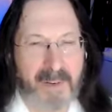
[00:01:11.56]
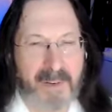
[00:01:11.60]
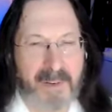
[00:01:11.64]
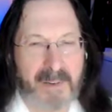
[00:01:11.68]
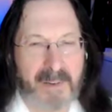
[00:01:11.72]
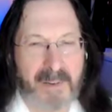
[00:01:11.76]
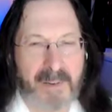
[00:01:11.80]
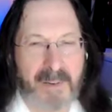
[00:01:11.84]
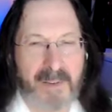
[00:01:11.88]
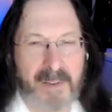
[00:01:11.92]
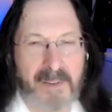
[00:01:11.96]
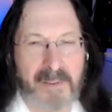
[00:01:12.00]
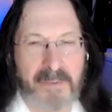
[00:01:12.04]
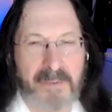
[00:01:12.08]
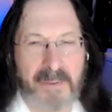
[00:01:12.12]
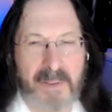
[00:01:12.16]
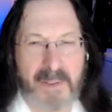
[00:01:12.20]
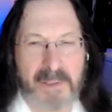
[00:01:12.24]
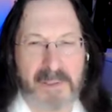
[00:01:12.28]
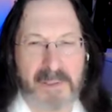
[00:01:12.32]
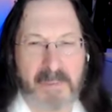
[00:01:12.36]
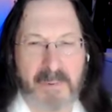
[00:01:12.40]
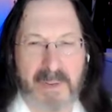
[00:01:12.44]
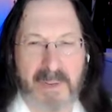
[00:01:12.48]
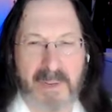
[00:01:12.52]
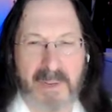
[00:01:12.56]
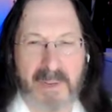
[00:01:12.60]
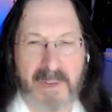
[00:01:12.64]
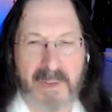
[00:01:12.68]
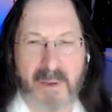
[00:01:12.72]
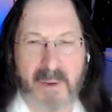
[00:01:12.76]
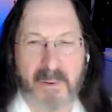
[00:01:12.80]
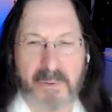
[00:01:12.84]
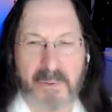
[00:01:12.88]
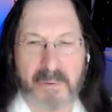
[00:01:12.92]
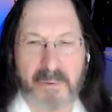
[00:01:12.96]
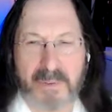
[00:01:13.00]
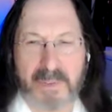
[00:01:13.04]
And if, as we
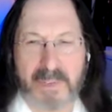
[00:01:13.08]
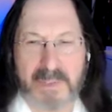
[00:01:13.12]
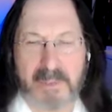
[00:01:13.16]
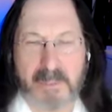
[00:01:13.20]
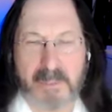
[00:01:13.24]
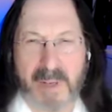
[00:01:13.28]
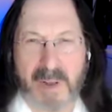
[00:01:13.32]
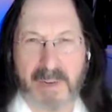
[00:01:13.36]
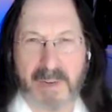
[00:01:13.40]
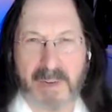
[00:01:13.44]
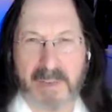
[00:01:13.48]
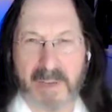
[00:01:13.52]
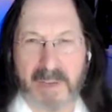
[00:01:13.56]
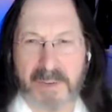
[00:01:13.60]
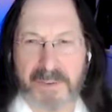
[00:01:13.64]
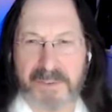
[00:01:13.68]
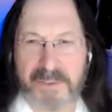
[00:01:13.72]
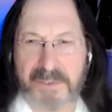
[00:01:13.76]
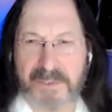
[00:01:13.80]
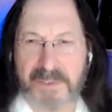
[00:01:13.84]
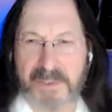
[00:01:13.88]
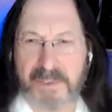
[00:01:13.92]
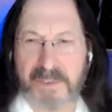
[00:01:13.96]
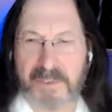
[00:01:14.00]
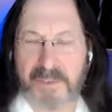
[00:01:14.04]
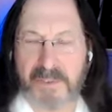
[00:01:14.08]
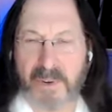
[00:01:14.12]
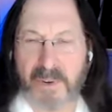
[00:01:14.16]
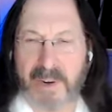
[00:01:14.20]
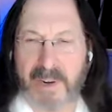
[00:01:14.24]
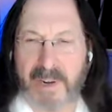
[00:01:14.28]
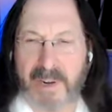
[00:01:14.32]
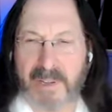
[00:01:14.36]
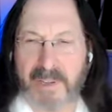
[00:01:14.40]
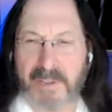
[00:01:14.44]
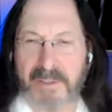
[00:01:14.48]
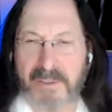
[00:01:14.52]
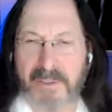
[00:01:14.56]
go through these meditations and
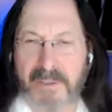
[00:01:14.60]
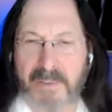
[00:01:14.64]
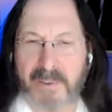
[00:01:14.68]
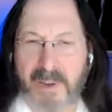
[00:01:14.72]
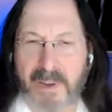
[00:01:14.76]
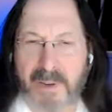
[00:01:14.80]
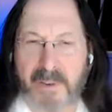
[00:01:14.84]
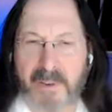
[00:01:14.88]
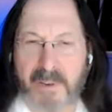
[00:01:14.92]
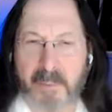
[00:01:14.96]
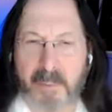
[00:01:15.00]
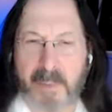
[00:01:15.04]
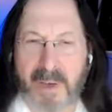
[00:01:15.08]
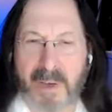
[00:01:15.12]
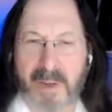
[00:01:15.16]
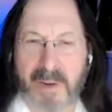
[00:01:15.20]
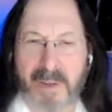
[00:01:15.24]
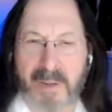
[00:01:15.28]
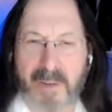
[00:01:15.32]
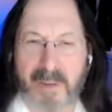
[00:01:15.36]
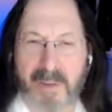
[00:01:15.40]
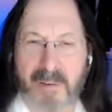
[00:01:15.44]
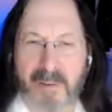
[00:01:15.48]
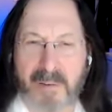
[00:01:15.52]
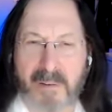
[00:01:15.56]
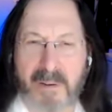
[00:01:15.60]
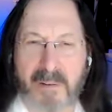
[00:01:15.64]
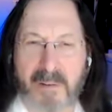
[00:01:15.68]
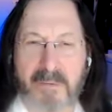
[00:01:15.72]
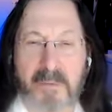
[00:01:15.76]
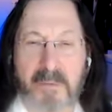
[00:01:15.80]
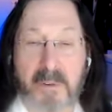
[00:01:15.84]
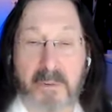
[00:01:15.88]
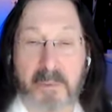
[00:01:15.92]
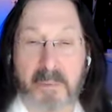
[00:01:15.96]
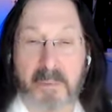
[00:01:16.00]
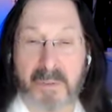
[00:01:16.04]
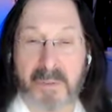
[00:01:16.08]
trainings, you find your body
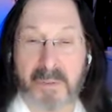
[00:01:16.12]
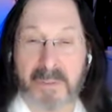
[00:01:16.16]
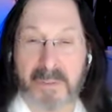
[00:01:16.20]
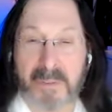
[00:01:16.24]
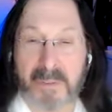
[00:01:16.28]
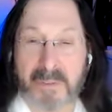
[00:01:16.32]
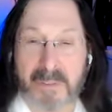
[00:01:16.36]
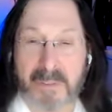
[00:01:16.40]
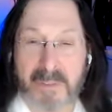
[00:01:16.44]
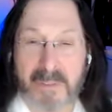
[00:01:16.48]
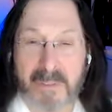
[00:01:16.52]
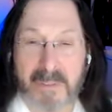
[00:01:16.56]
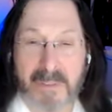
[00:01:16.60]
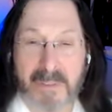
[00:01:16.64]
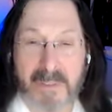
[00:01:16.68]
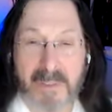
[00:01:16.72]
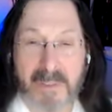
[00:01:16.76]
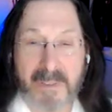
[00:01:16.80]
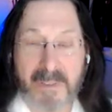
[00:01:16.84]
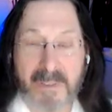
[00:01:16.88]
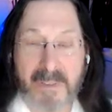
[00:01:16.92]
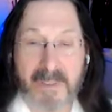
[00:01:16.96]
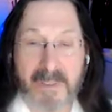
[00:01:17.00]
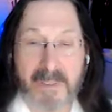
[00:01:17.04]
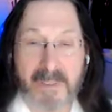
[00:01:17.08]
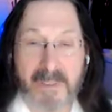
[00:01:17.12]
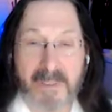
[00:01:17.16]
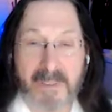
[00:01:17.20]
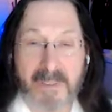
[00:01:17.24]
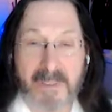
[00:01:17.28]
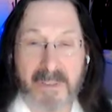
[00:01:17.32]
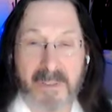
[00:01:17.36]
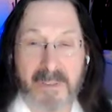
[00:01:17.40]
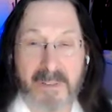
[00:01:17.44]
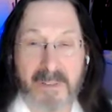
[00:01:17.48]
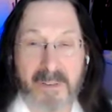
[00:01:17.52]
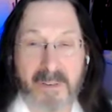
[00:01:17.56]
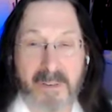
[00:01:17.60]
uncomfortable,
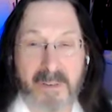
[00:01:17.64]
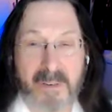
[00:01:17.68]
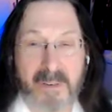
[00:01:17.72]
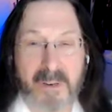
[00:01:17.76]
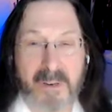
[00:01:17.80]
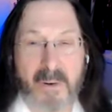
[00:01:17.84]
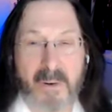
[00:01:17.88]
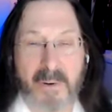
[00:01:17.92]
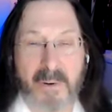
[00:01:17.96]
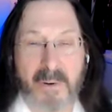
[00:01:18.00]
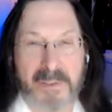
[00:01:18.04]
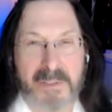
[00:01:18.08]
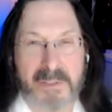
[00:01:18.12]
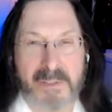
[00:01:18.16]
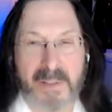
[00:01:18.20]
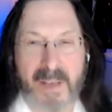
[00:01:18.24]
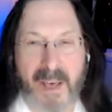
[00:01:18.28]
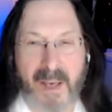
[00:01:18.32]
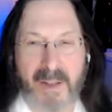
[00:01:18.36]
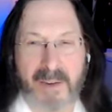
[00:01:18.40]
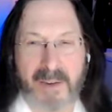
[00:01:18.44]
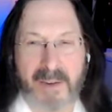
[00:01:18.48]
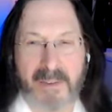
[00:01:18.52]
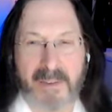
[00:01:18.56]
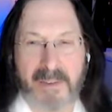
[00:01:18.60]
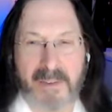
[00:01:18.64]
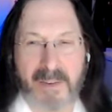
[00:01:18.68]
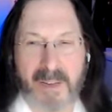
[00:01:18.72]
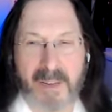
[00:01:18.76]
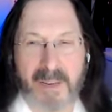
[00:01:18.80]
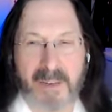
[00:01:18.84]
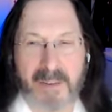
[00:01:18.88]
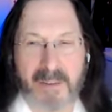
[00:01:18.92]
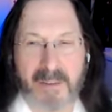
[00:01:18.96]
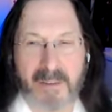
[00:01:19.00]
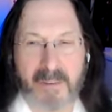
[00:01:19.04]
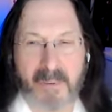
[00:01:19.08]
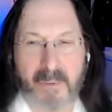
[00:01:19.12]
you could notice that and,
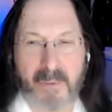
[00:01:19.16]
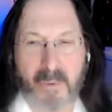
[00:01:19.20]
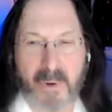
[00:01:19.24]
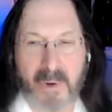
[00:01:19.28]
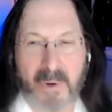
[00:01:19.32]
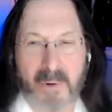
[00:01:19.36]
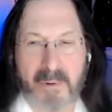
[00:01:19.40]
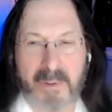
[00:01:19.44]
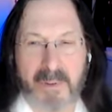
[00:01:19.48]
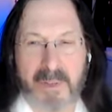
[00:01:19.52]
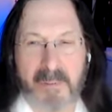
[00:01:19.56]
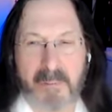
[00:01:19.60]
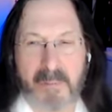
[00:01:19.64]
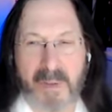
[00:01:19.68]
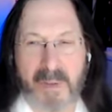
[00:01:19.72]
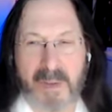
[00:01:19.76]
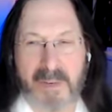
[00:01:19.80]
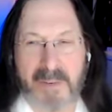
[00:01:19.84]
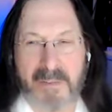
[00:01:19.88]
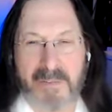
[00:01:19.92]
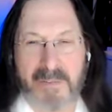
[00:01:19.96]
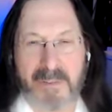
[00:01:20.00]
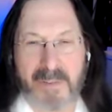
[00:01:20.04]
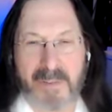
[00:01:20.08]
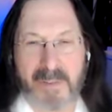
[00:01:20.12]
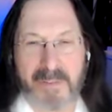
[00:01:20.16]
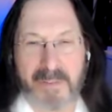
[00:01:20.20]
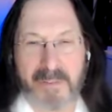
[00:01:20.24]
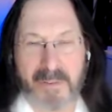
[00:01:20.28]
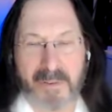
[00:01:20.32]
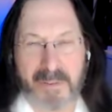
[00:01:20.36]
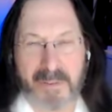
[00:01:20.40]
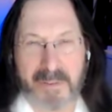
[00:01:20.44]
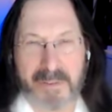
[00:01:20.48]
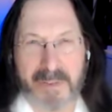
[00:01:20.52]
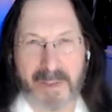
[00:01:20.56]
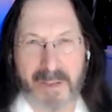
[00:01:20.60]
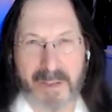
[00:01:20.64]
and work with it mindfully
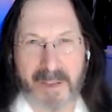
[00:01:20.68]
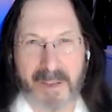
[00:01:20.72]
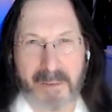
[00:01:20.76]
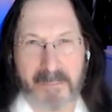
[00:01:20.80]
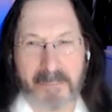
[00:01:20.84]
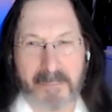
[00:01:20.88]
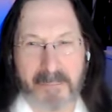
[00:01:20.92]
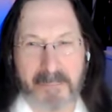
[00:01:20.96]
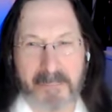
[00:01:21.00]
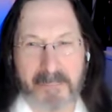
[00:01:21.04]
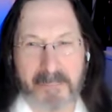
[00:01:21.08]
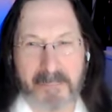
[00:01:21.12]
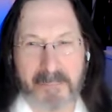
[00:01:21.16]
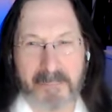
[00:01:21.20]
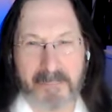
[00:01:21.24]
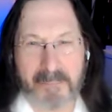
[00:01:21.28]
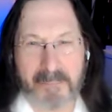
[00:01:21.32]
for a time.